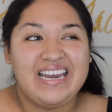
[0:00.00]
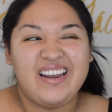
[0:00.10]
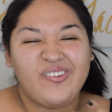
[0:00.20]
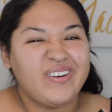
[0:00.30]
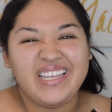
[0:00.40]

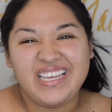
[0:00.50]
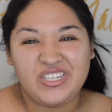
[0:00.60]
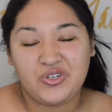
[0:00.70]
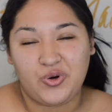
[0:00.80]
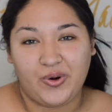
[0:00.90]
not really a
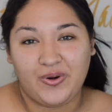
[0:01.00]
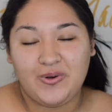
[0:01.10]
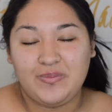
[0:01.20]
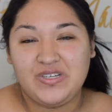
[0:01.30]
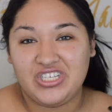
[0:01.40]

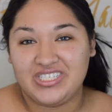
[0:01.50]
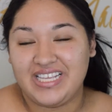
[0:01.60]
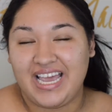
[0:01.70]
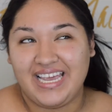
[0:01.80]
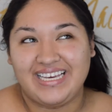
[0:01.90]
tutorial, but just
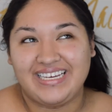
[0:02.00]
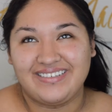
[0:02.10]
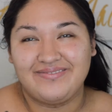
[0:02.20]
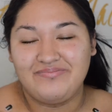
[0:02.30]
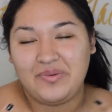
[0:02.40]
like
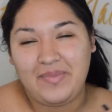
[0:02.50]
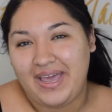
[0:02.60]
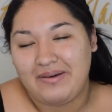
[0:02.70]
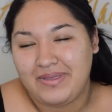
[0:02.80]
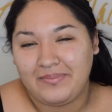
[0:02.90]
the
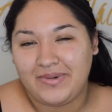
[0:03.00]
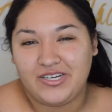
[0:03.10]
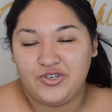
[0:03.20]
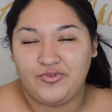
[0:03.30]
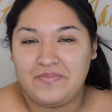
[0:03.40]
makeup that I'm
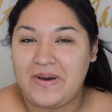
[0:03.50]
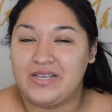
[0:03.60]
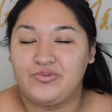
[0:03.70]
gonna do for the